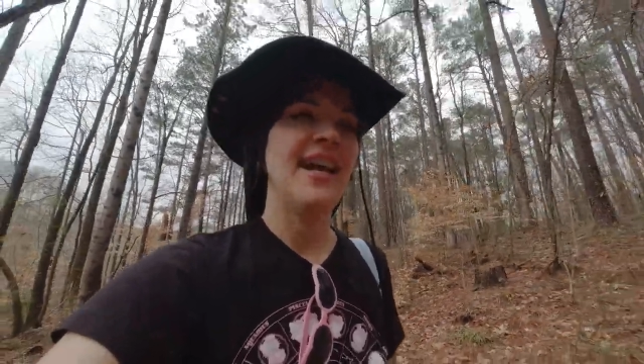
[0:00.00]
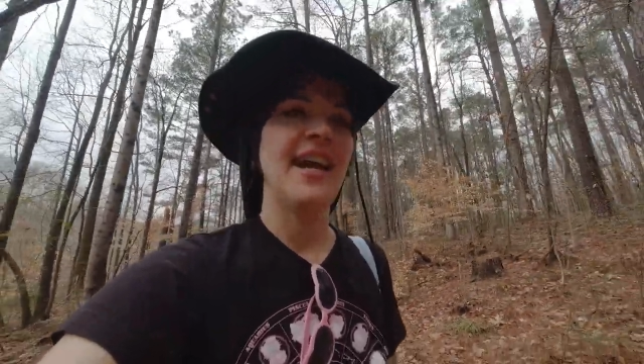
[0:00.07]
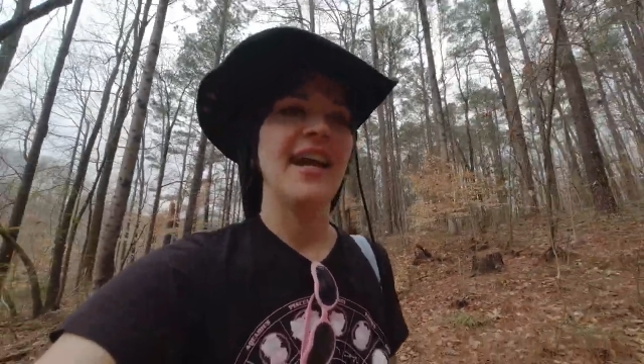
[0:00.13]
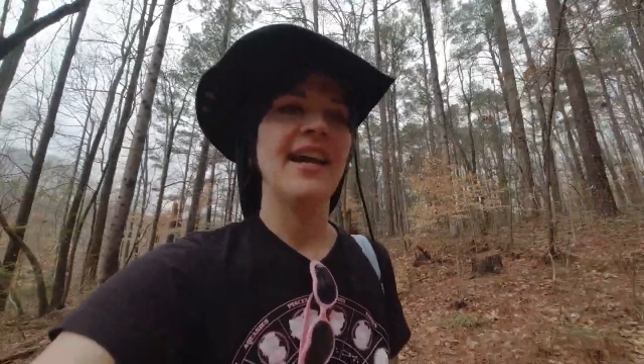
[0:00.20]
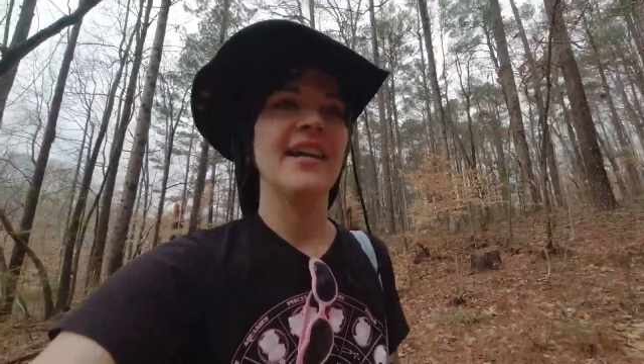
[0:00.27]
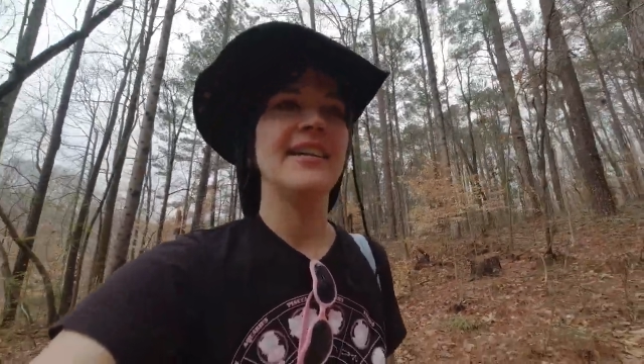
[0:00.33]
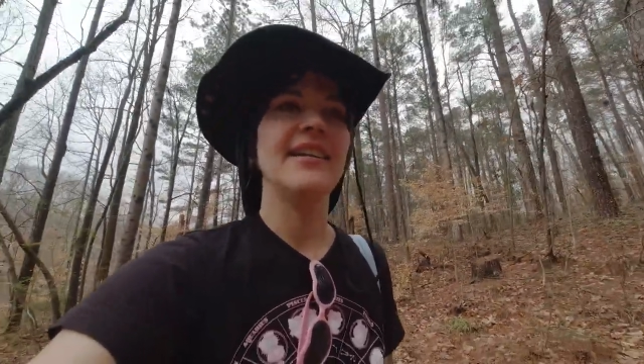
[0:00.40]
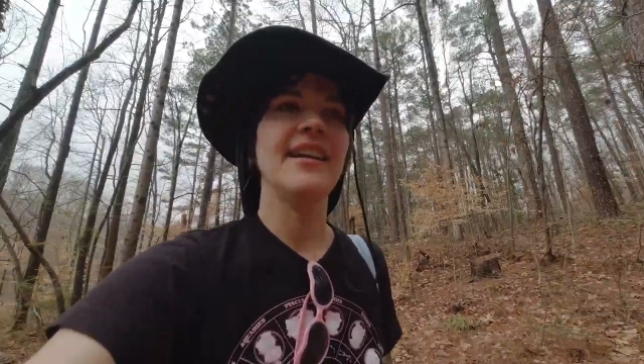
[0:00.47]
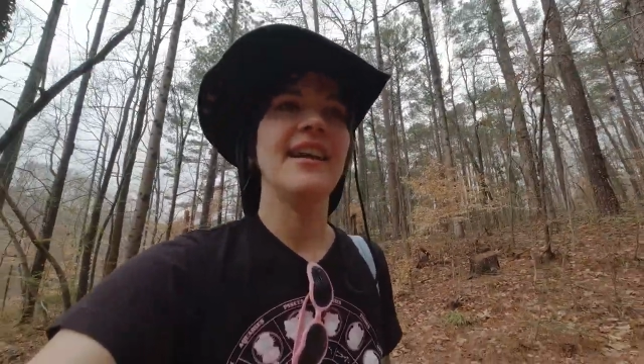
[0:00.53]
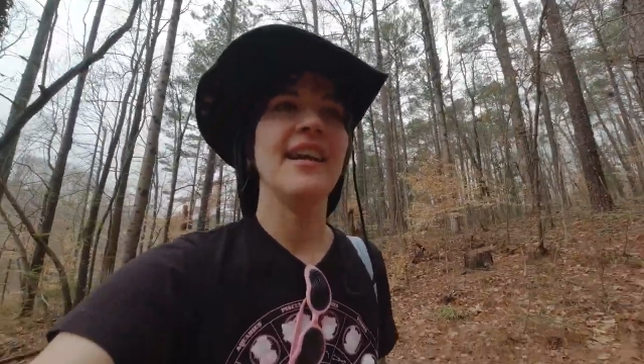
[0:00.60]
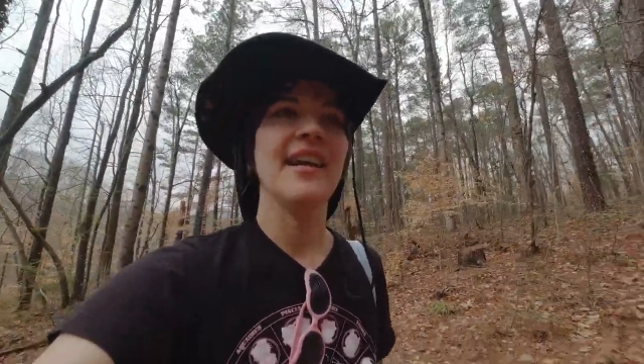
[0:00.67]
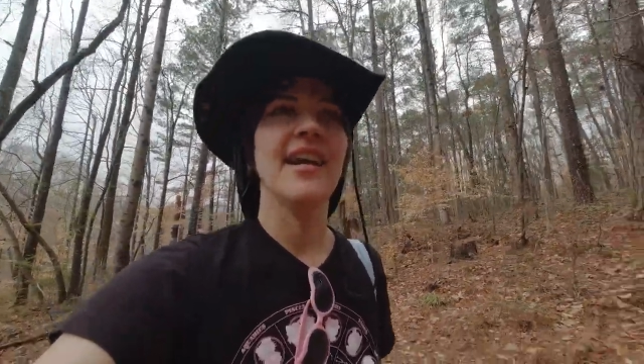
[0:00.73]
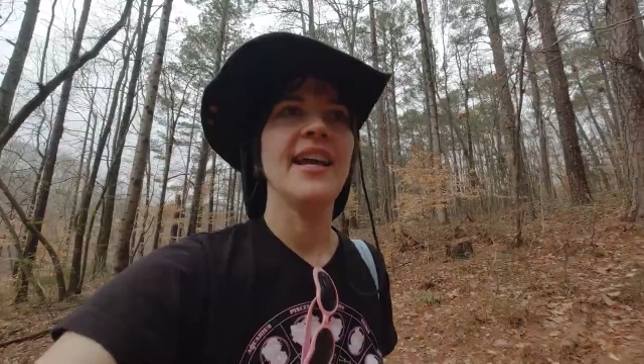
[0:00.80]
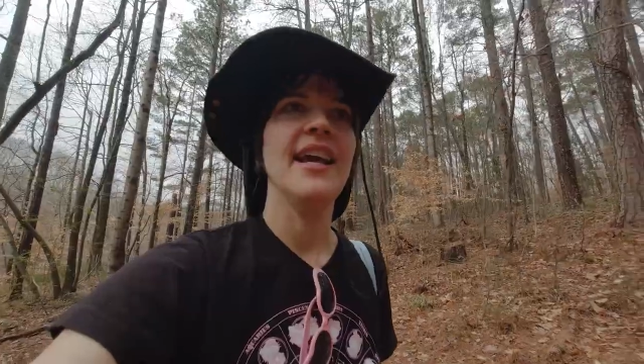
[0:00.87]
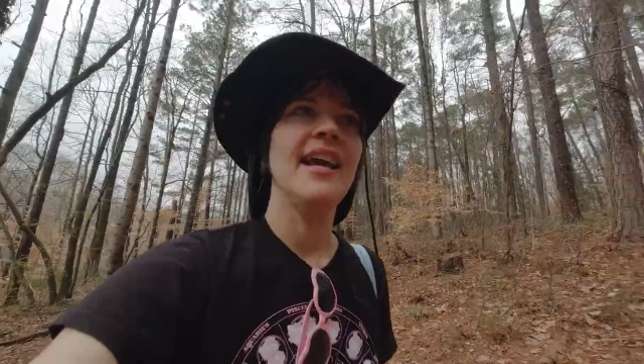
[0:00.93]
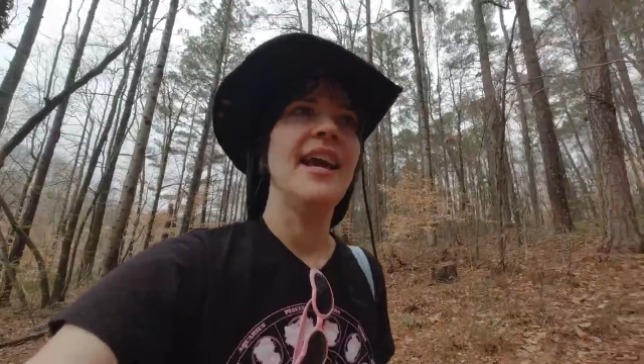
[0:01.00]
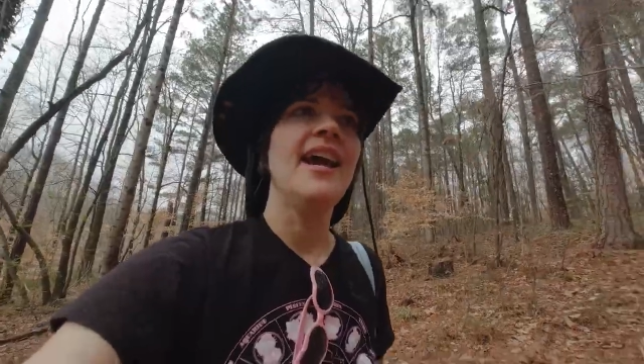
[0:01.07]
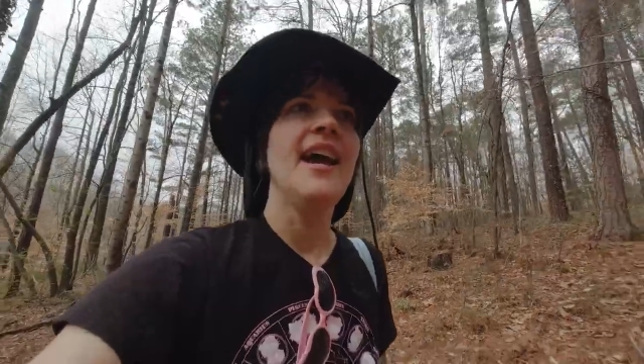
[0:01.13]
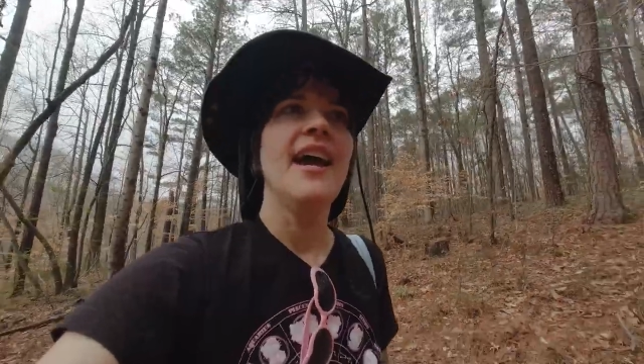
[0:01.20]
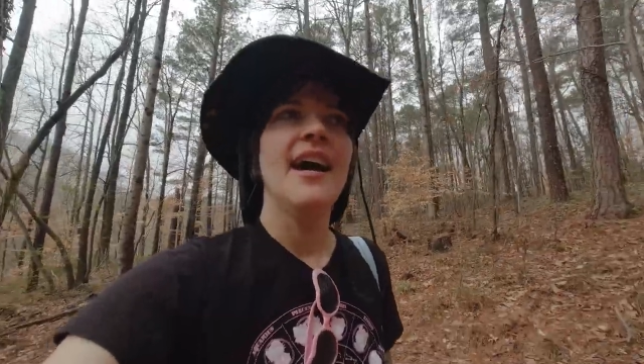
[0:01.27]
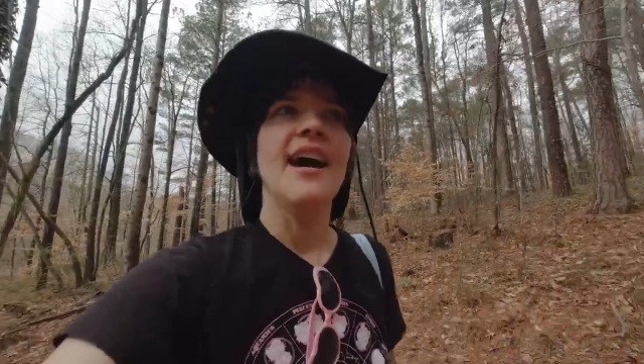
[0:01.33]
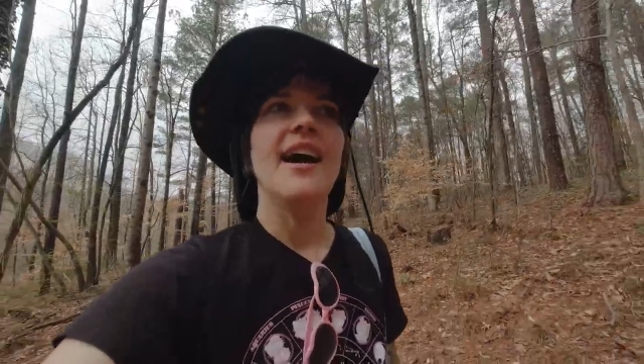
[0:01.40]
and
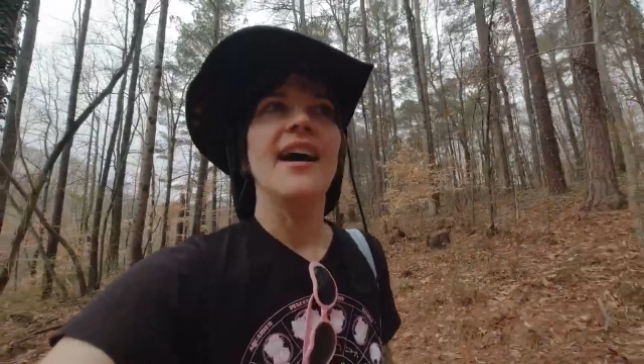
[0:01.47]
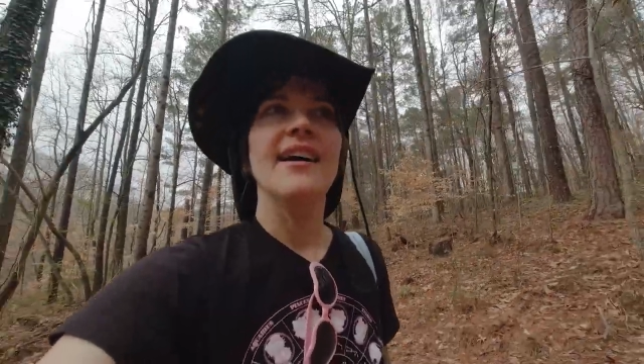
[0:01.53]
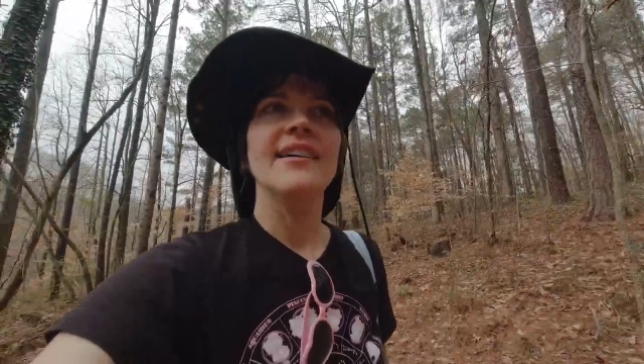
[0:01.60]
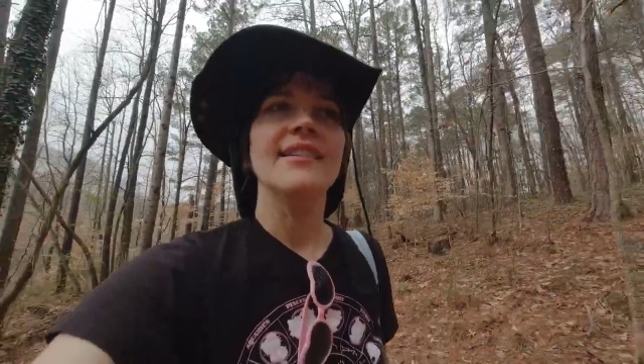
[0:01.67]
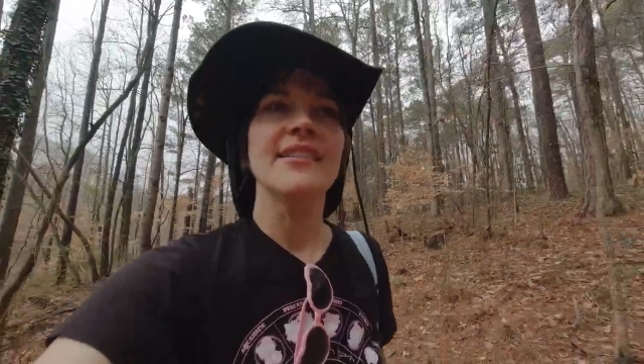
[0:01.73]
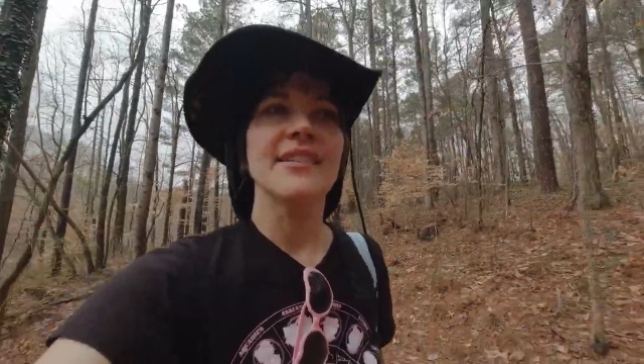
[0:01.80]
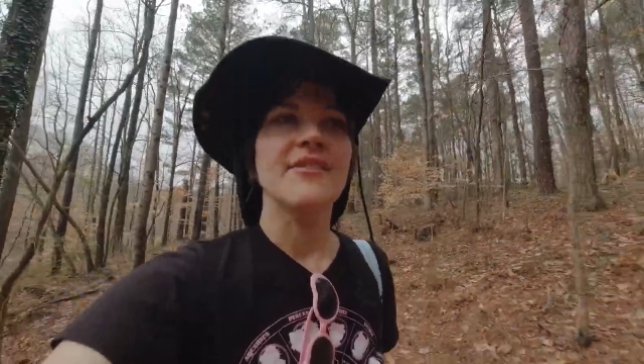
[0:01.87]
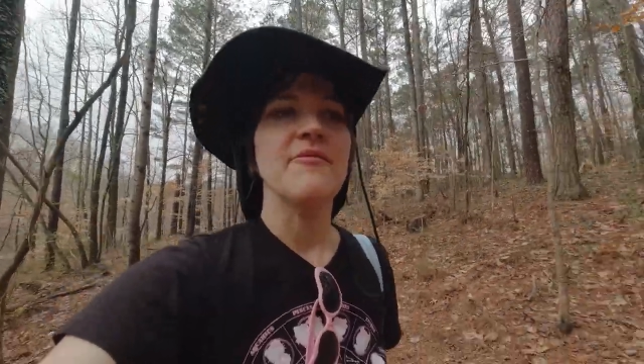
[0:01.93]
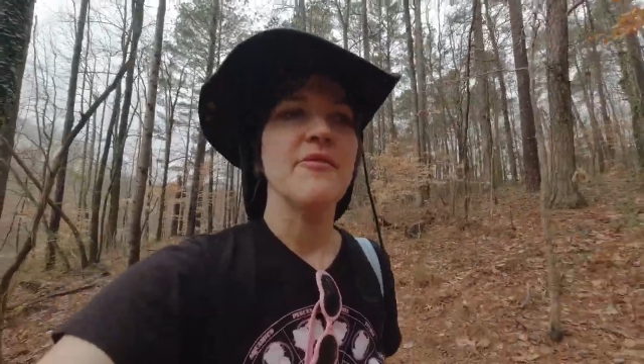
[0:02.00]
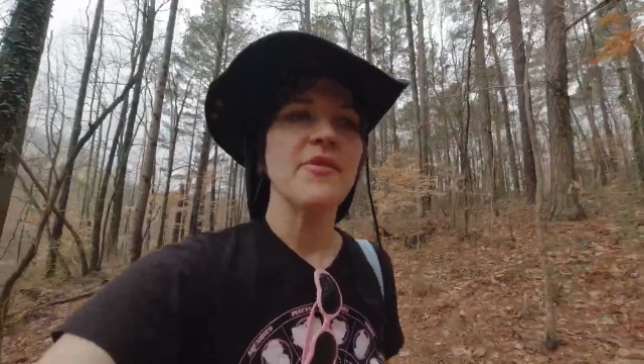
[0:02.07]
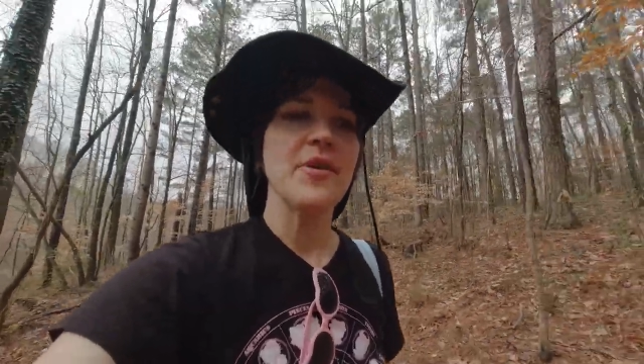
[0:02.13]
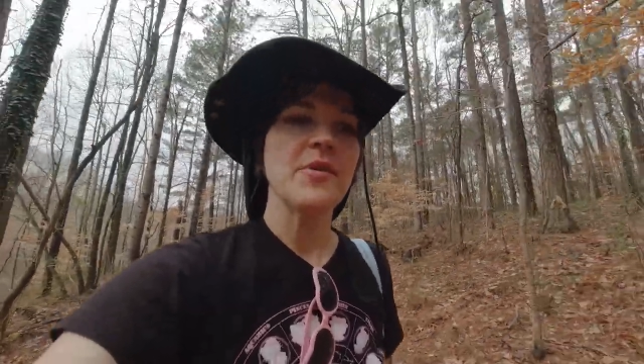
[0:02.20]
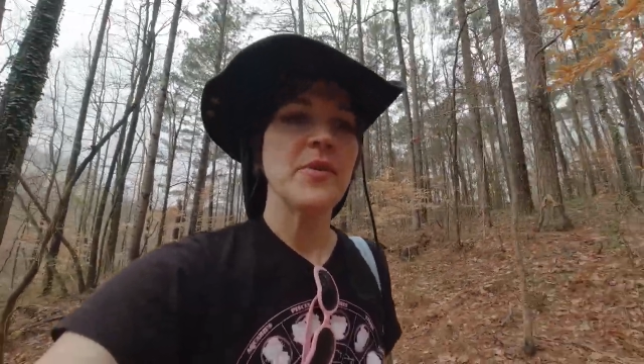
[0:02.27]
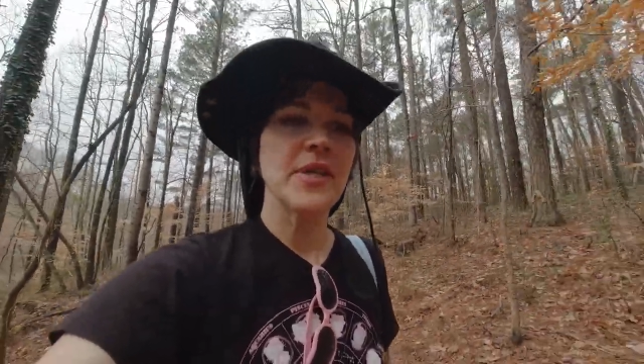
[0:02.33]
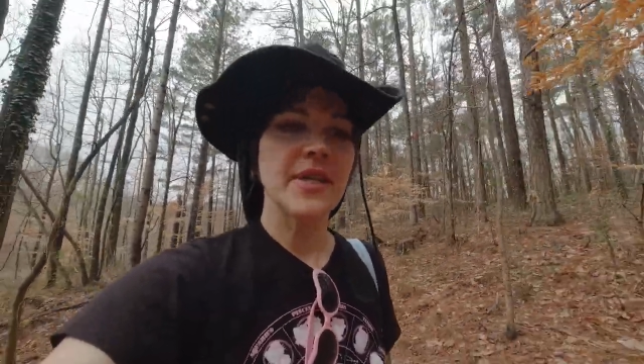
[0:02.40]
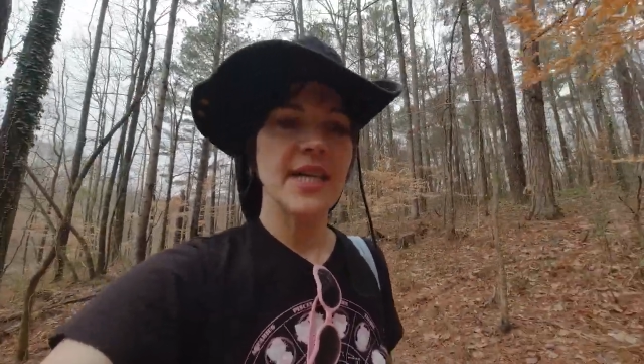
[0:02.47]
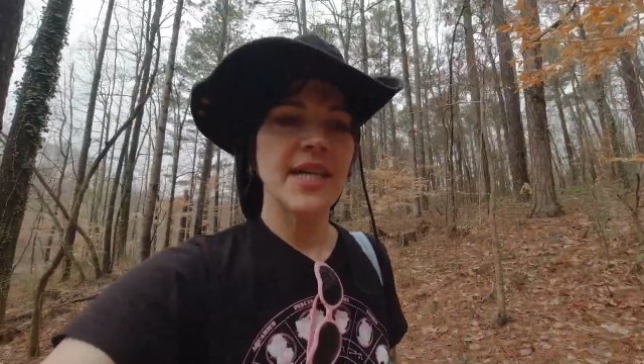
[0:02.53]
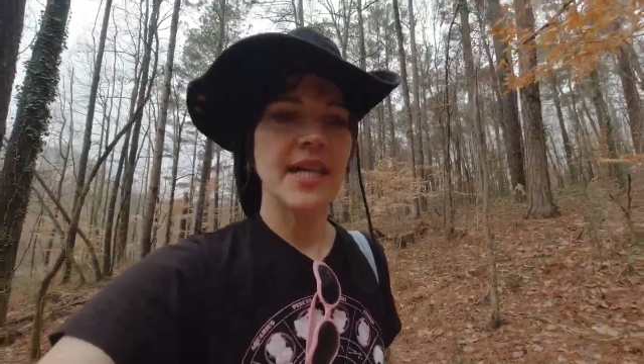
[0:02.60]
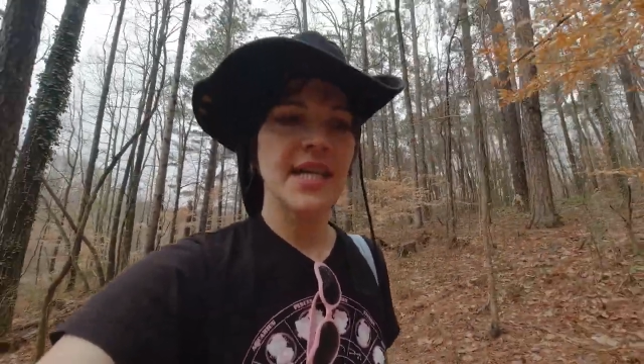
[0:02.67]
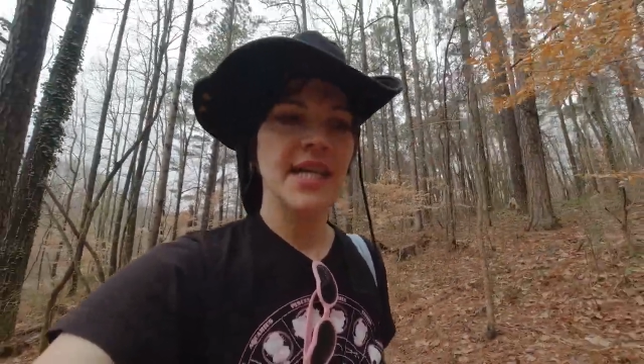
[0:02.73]
I look forward